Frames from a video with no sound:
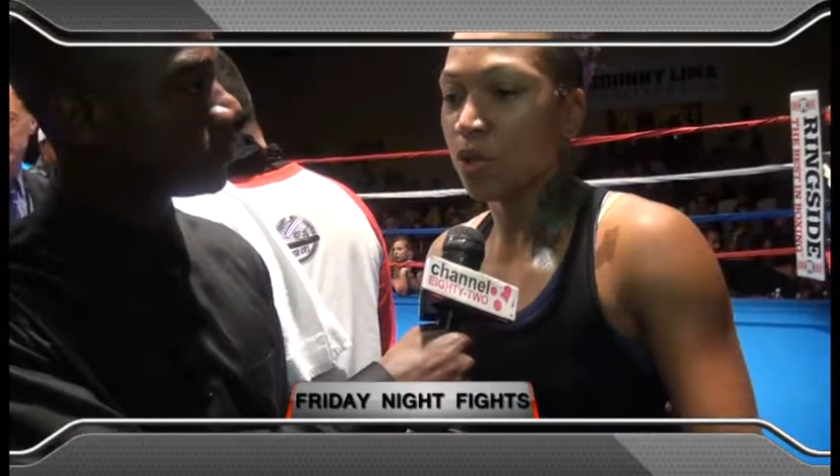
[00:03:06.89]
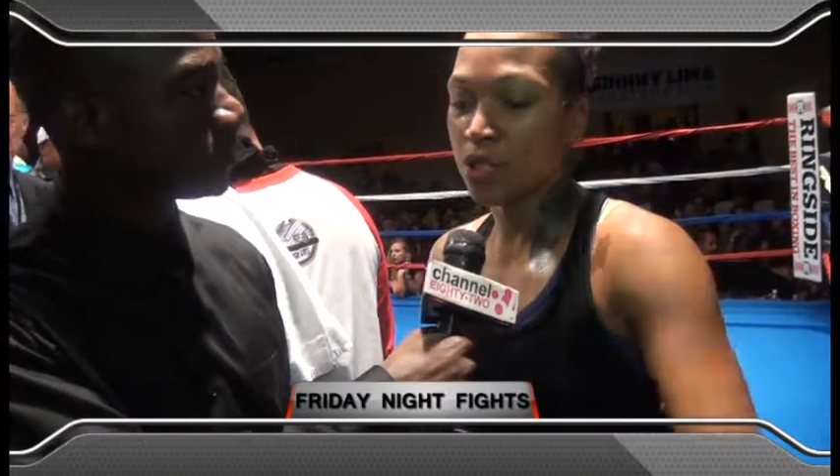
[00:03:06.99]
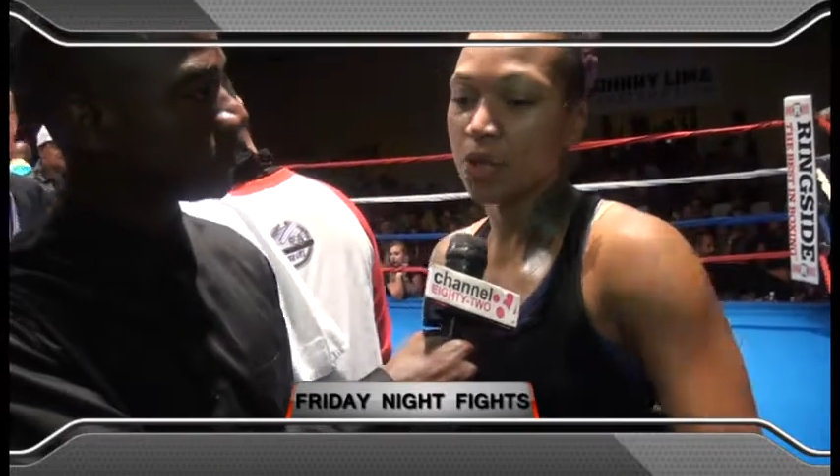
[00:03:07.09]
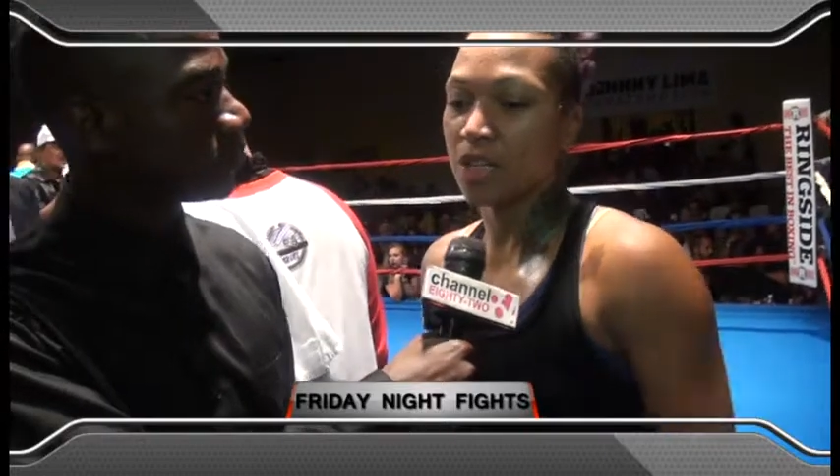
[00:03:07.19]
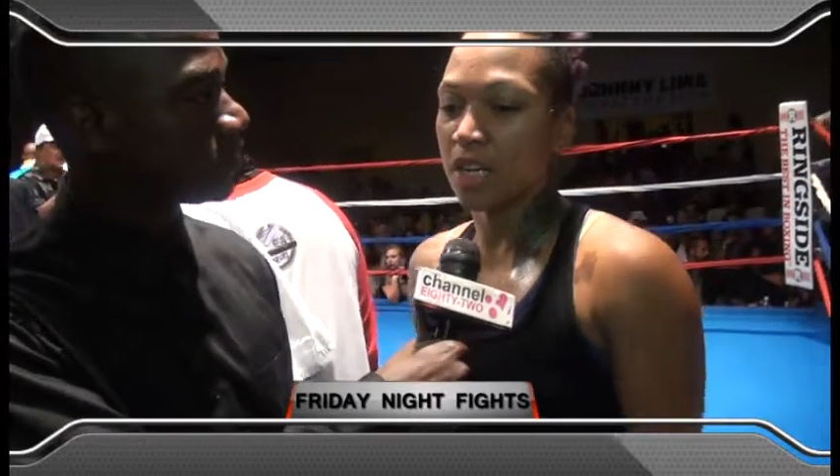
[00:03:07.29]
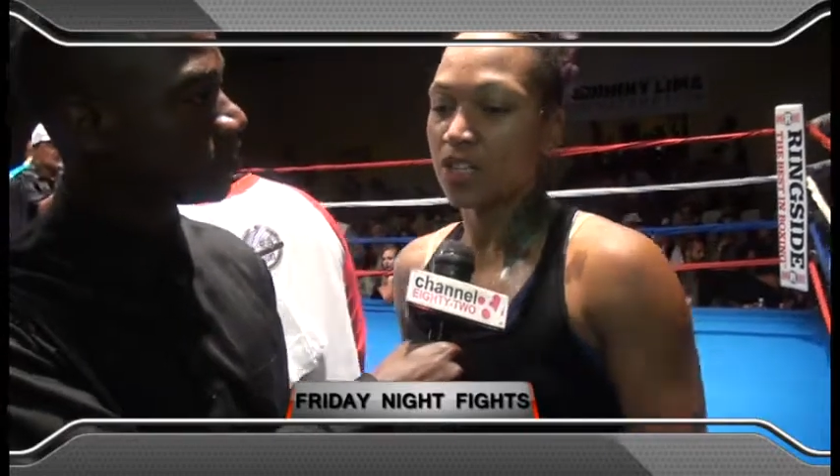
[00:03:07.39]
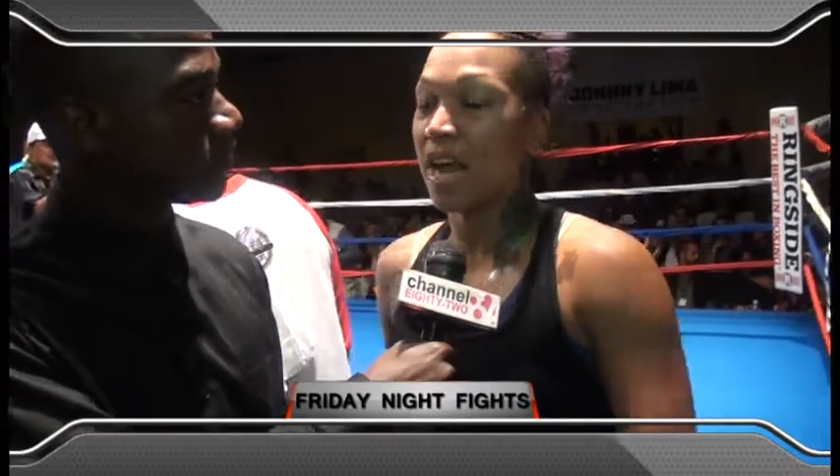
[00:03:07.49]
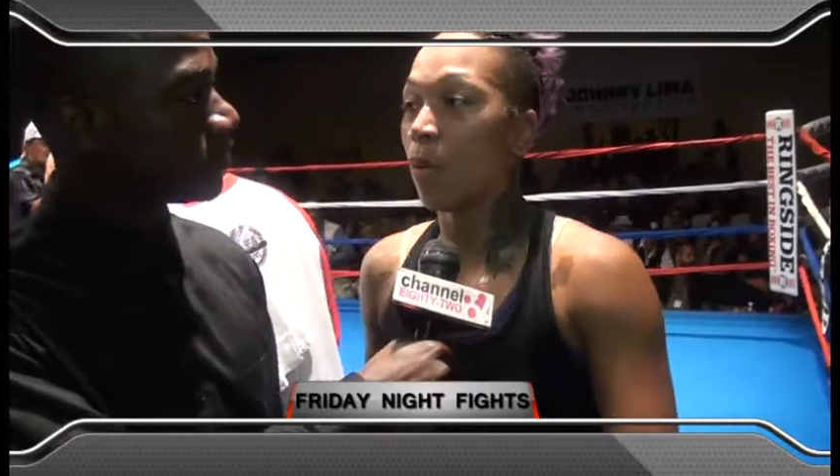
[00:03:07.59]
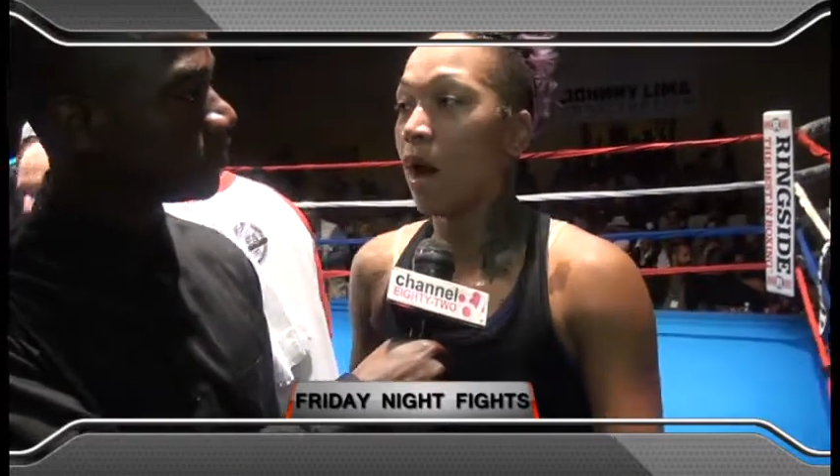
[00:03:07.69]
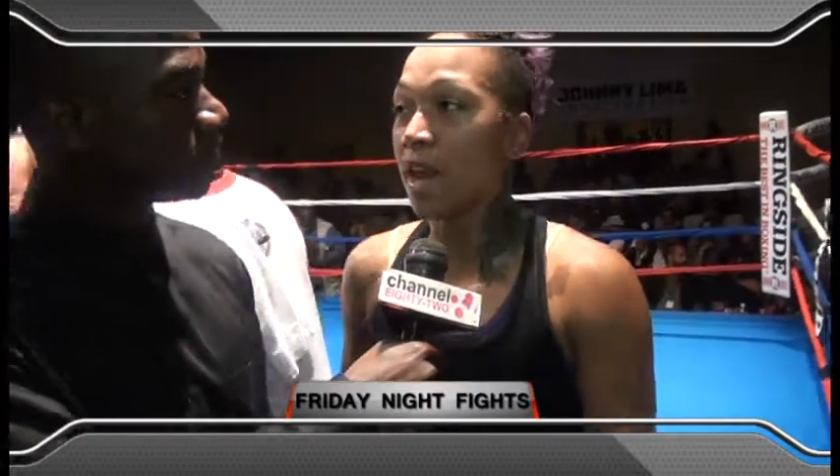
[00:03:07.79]
she was going to
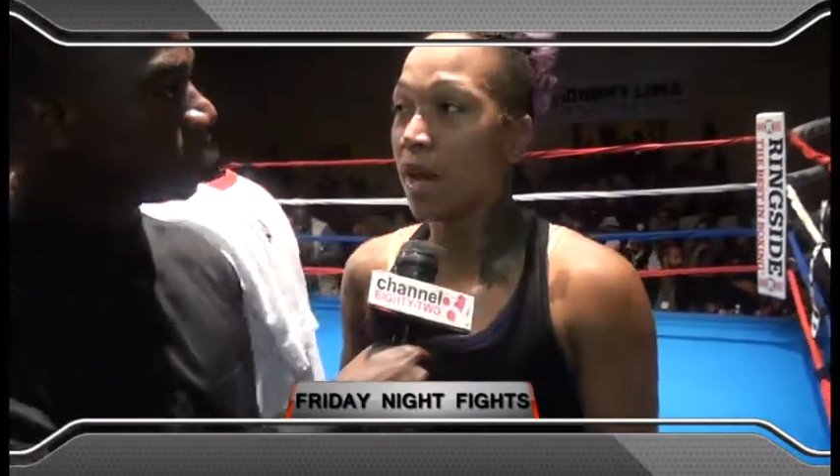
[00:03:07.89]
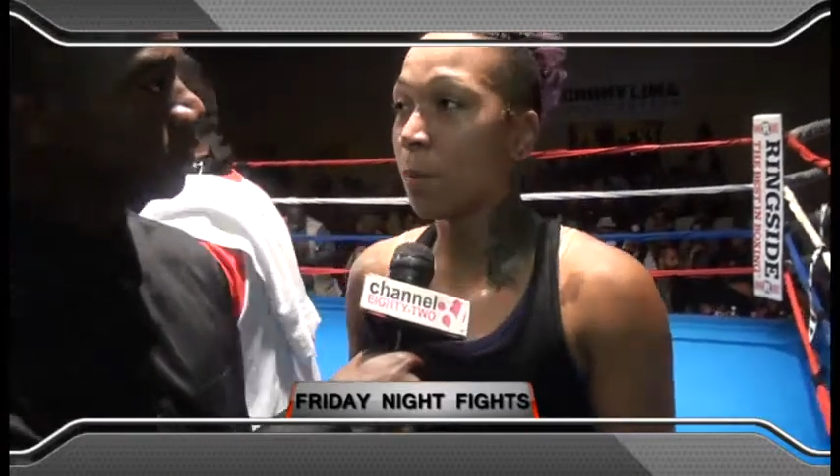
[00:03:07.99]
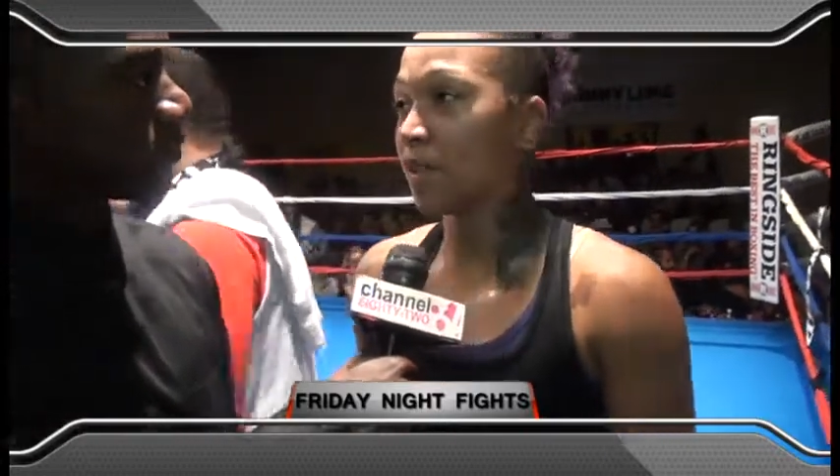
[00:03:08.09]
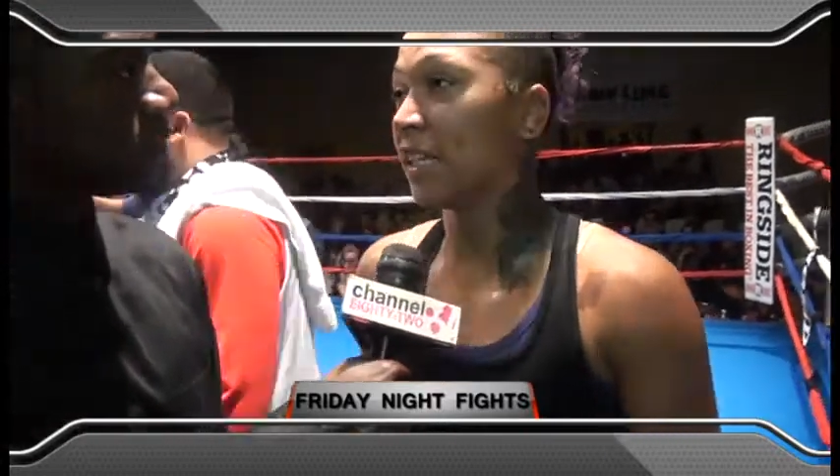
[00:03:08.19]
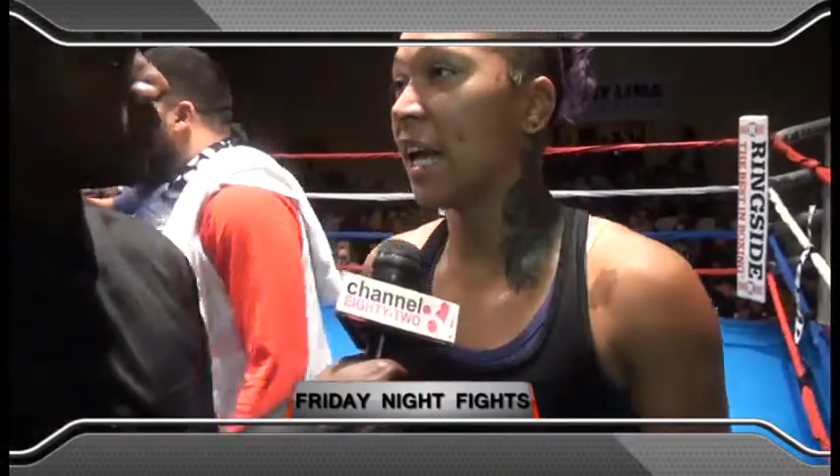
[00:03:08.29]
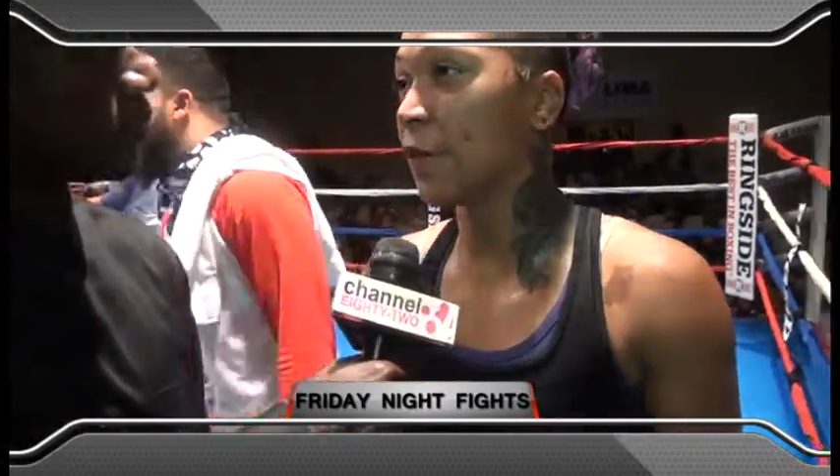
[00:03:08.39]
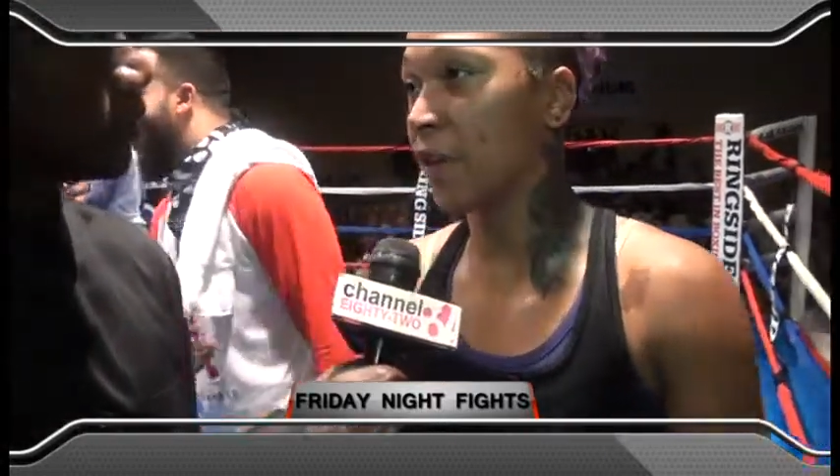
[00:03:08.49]
try to wind up with the left